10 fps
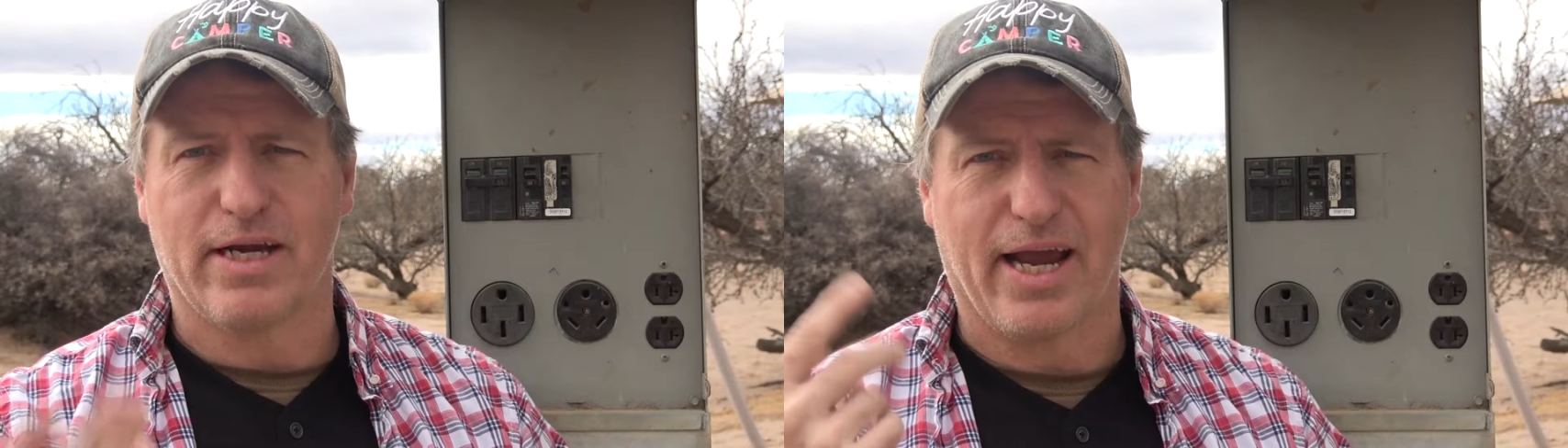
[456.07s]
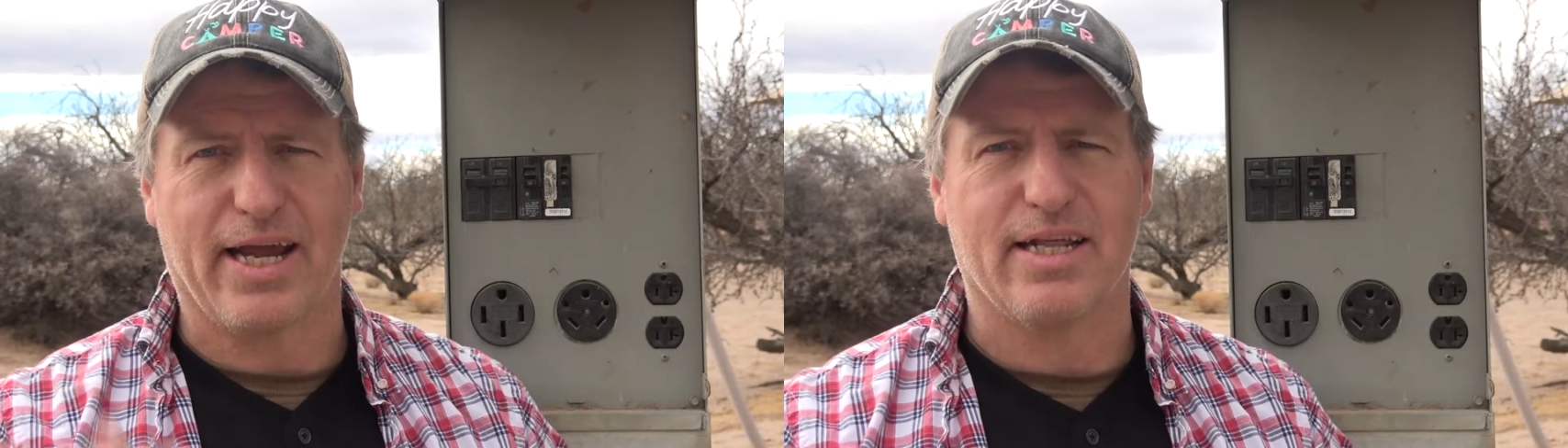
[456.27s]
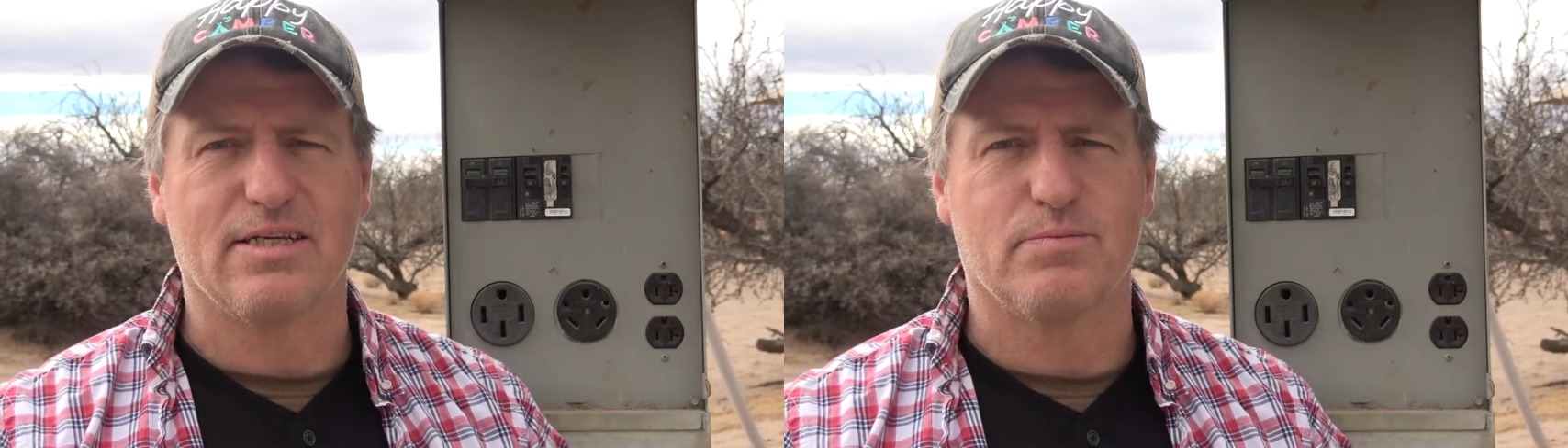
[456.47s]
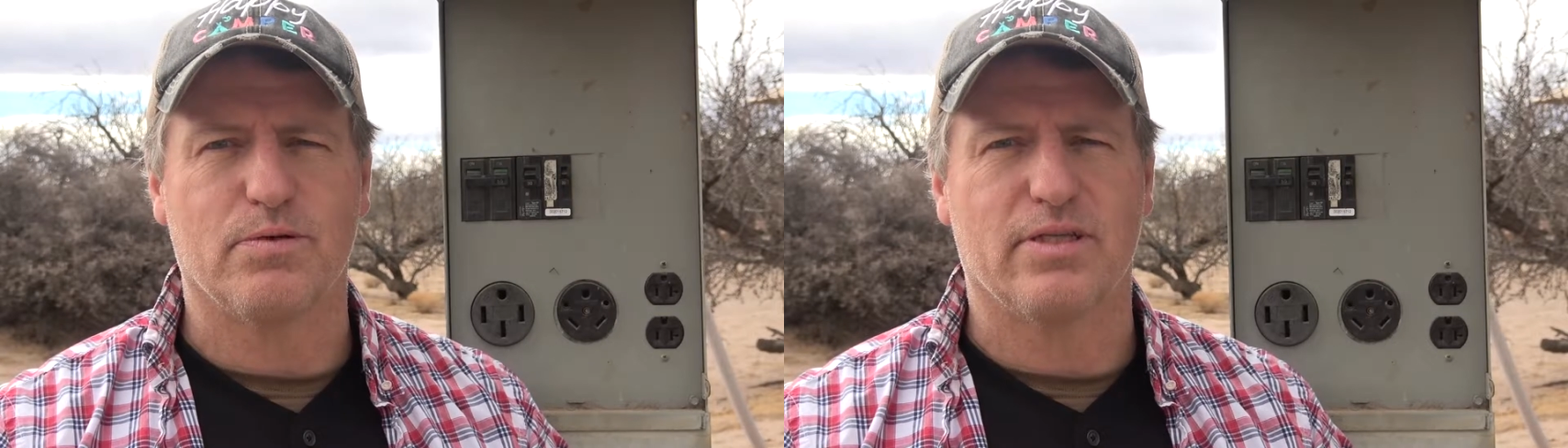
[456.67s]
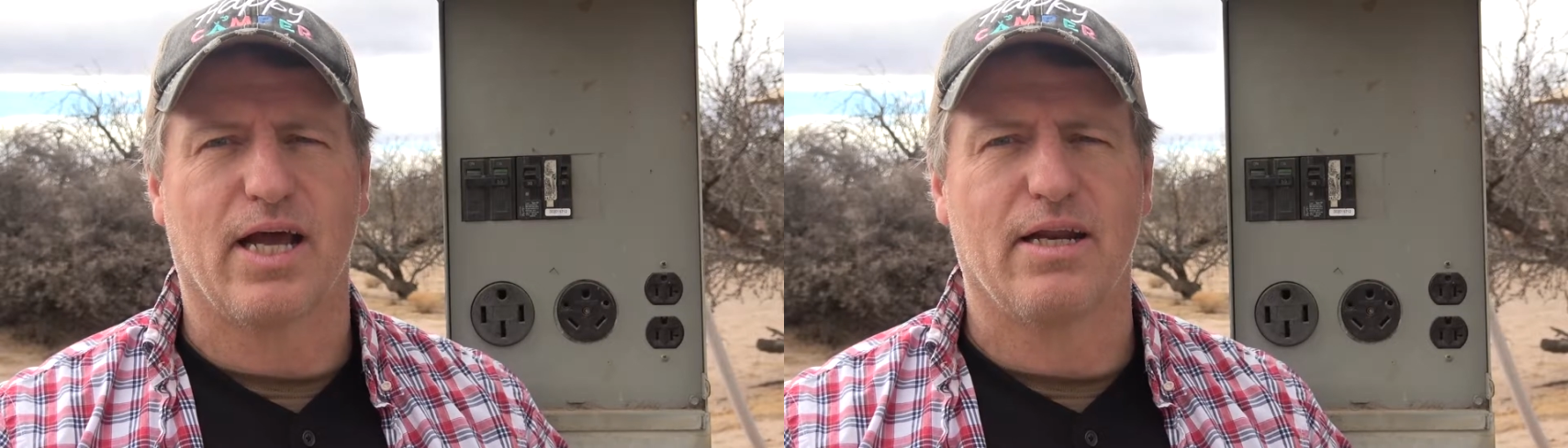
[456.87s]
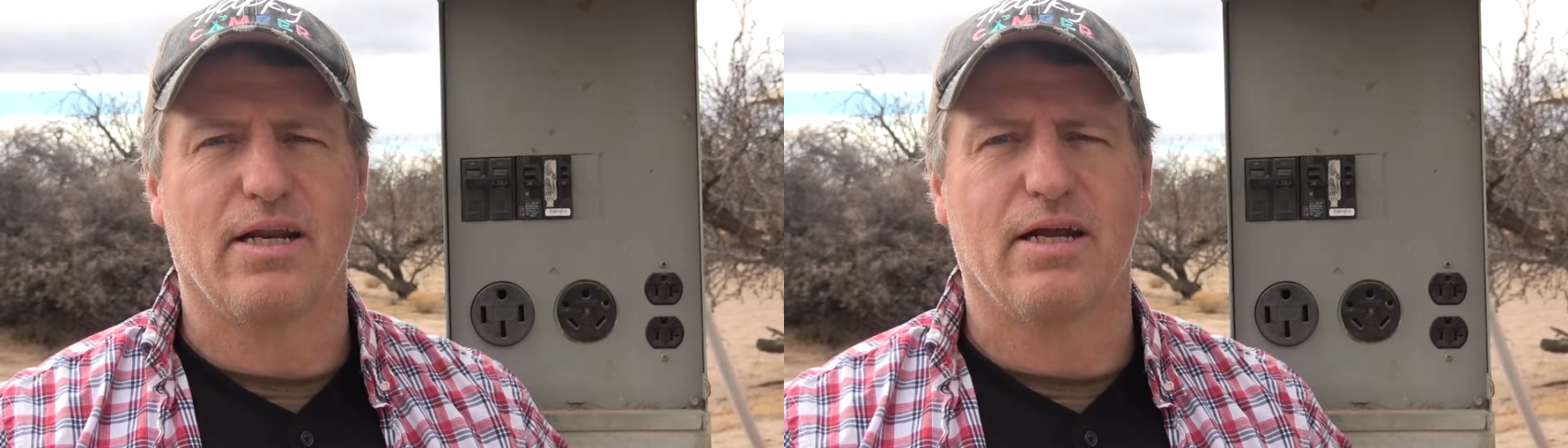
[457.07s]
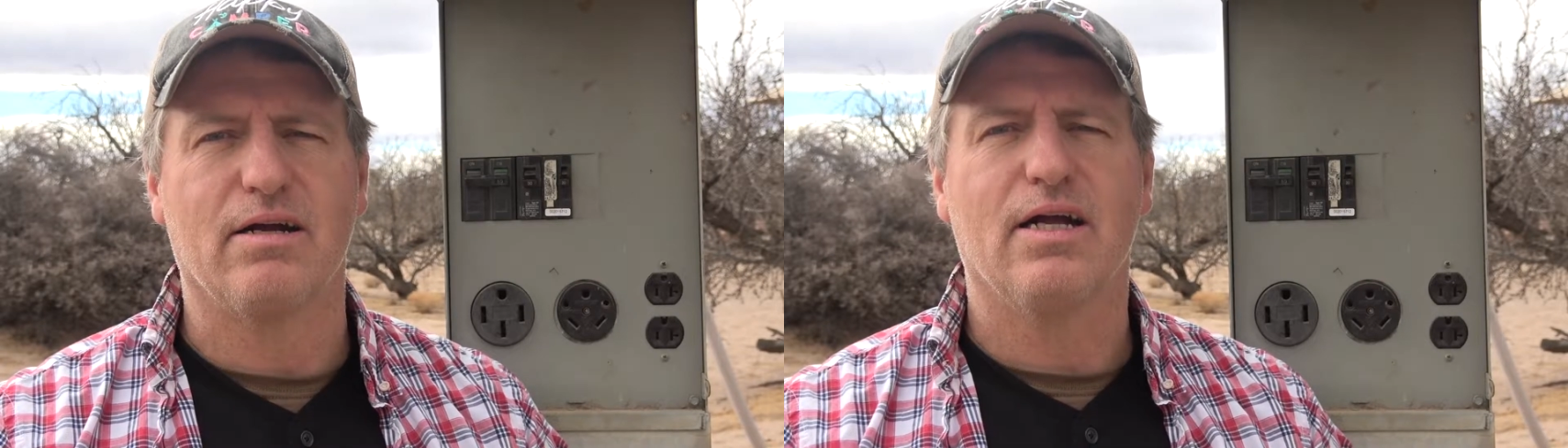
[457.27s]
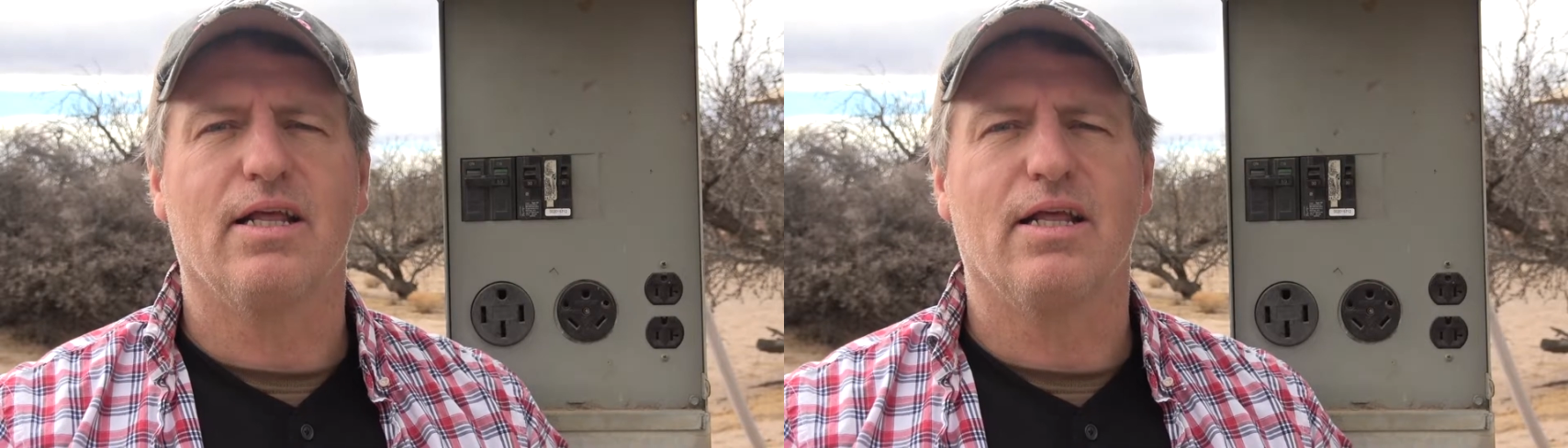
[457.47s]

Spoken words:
hey, let's put that in there.